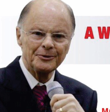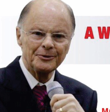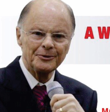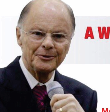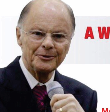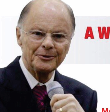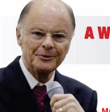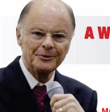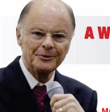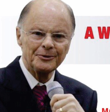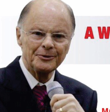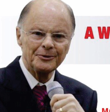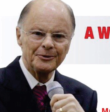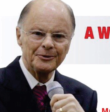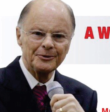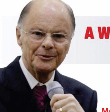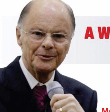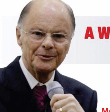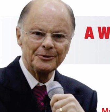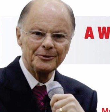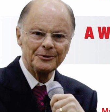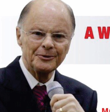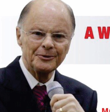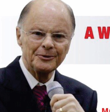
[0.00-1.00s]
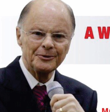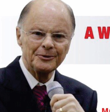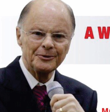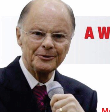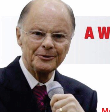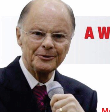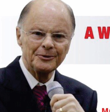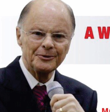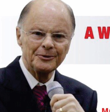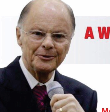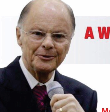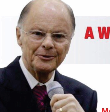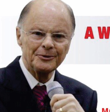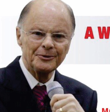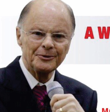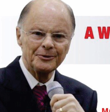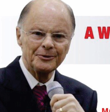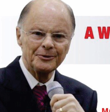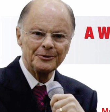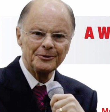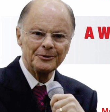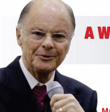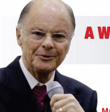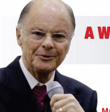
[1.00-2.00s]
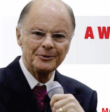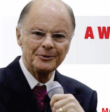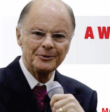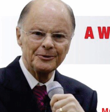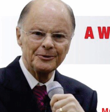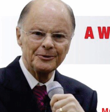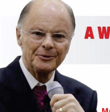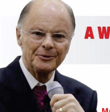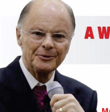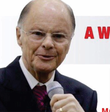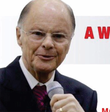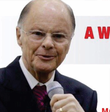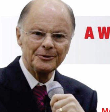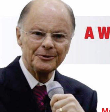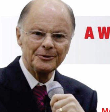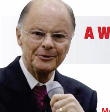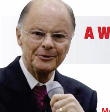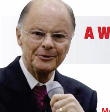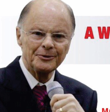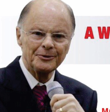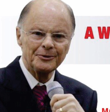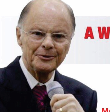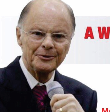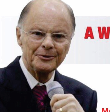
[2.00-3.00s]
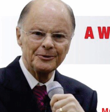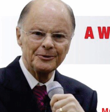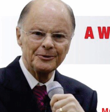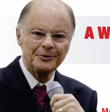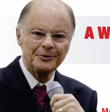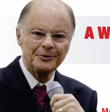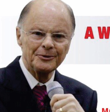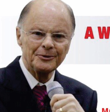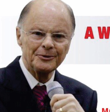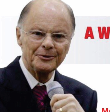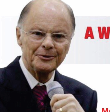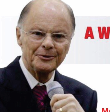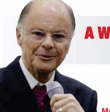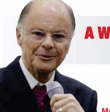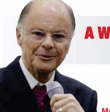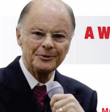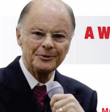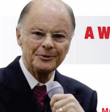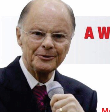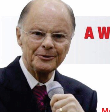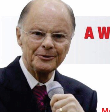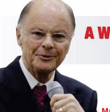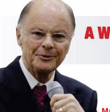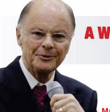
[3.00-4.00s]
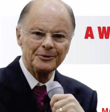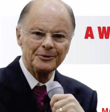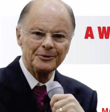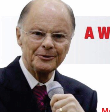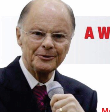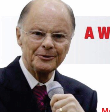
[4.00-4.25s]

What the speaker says: This is a still picture; no speech is visible.